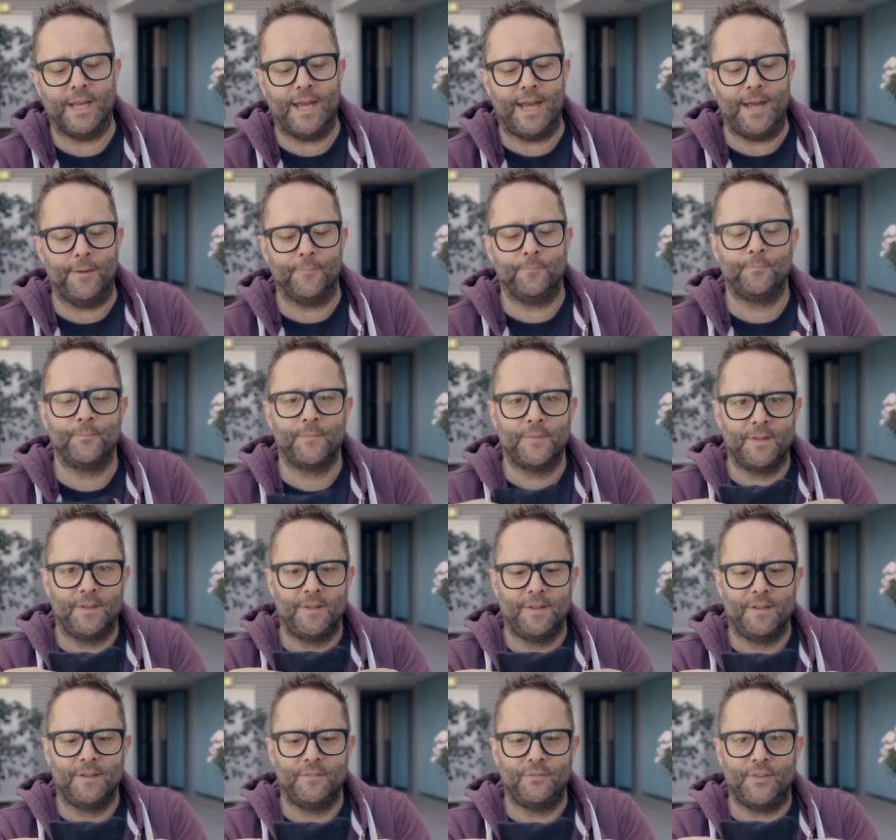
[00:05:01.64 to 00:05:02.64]
get
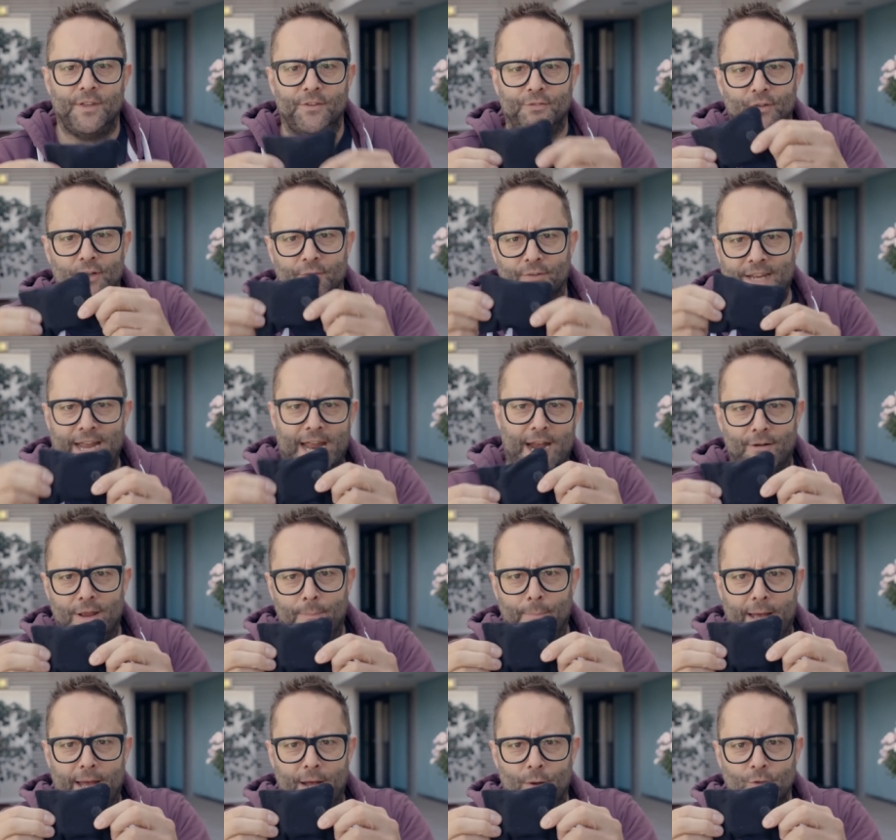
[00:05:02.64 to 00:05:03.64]
this sort of
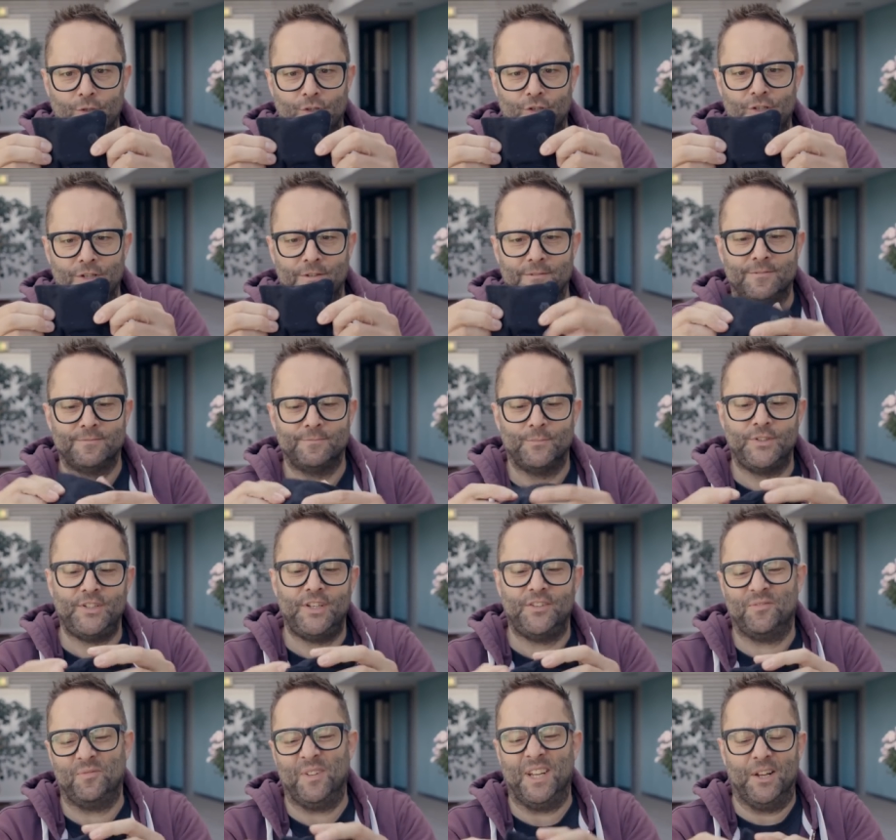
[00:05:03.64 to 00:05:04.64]
carry pouch,
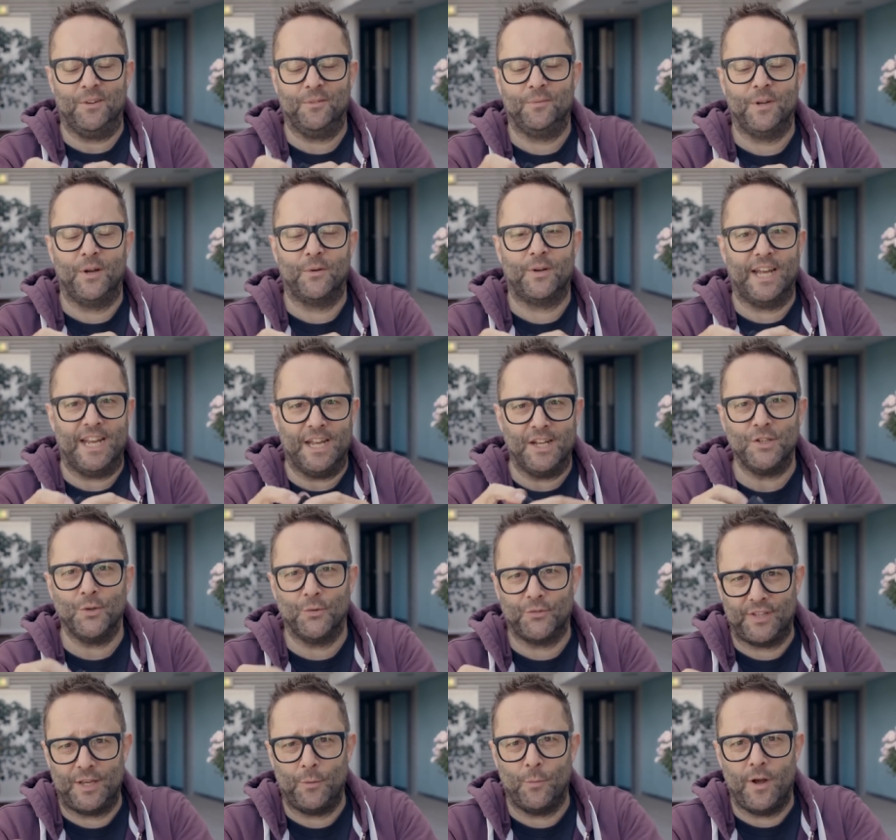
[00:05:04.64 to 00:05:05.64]
which is, you know, okay. And
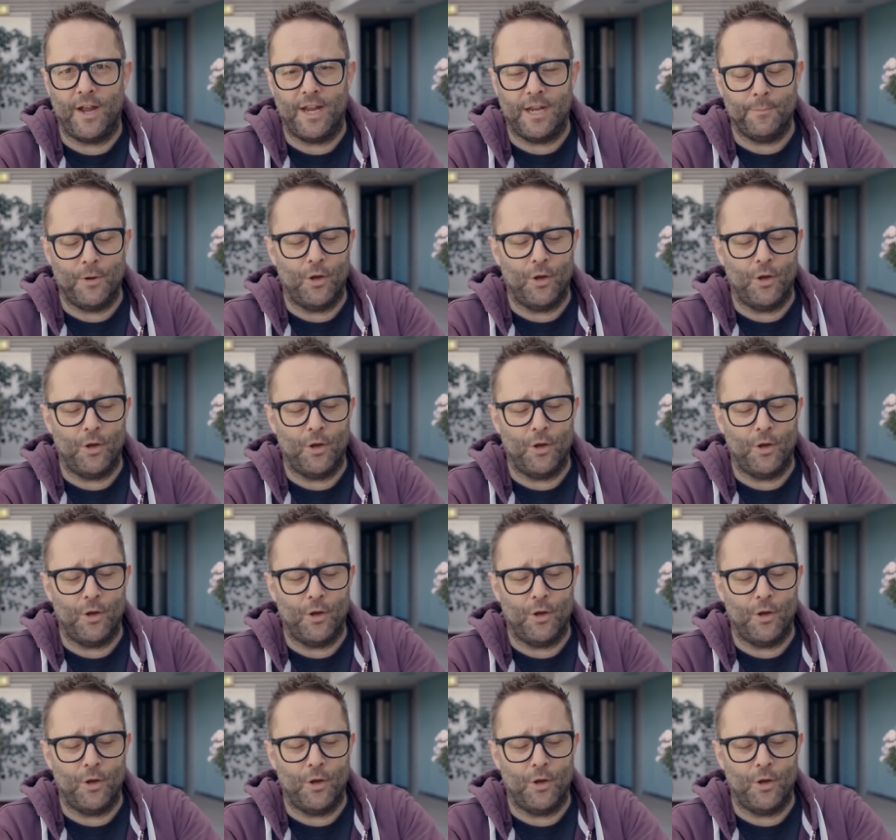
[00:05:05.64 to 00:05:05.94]
you'll see why in